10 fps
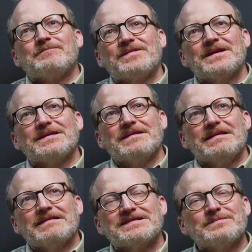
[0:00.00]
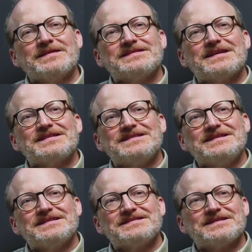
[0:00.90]
that some of these
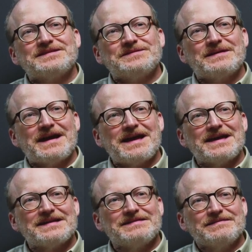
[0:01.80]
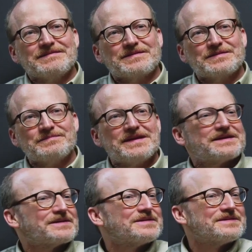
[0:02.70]
ideas that you had could make
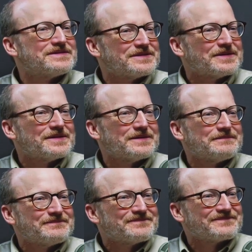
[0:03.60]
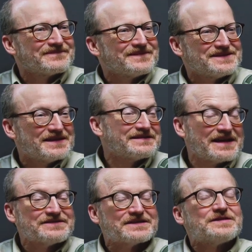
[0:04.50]
a good startup? You said it
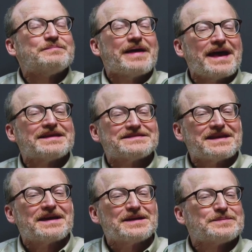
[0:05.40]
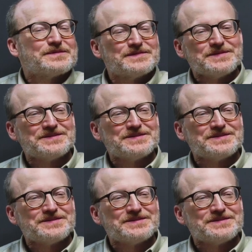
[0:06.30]
sounds like you passed that up a few